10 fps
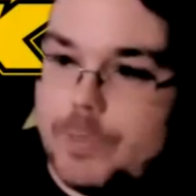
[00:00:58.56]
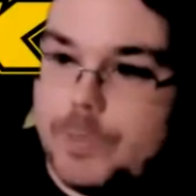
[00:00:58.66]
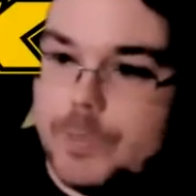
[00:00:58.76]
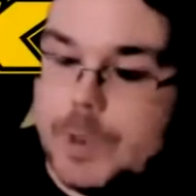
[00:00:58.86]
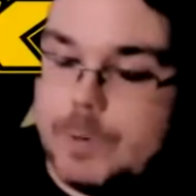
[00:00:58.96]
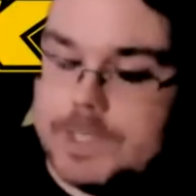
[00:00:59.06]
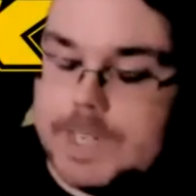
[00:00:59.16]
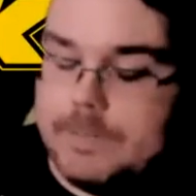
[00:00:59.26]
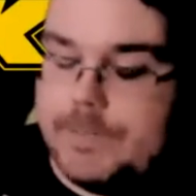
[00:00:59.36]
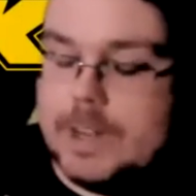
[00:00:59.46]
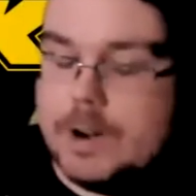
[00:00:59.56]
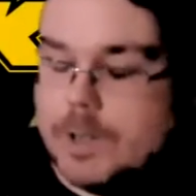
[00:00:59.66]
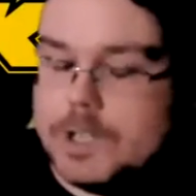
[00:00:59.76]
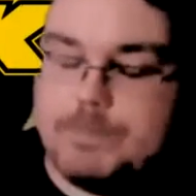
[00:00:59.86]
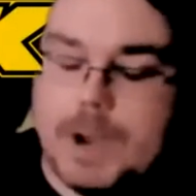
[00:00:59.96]
there was an event called
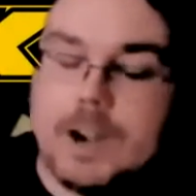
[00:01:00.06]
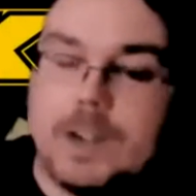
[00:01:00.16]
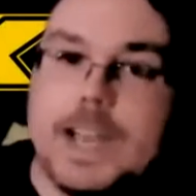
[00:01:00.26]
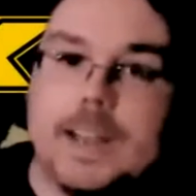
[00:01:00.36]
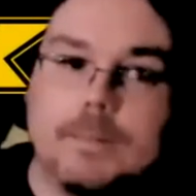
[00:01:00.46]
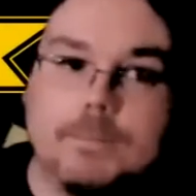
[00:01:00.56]
Spider Get